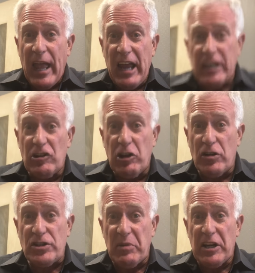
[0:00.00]
and he
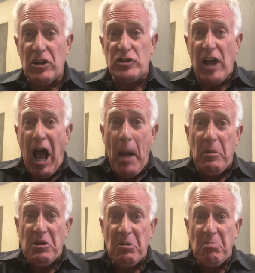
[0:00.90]
looks at me and he goes, I'm
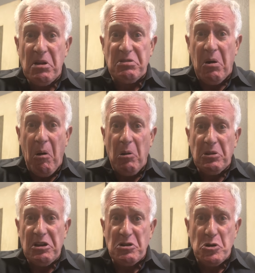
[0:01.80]
going to beat the
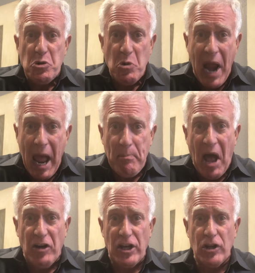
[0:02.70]
holy crap
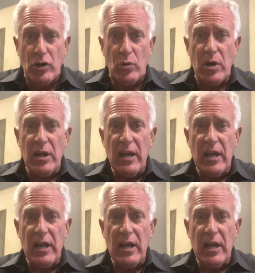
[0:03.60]
out of you.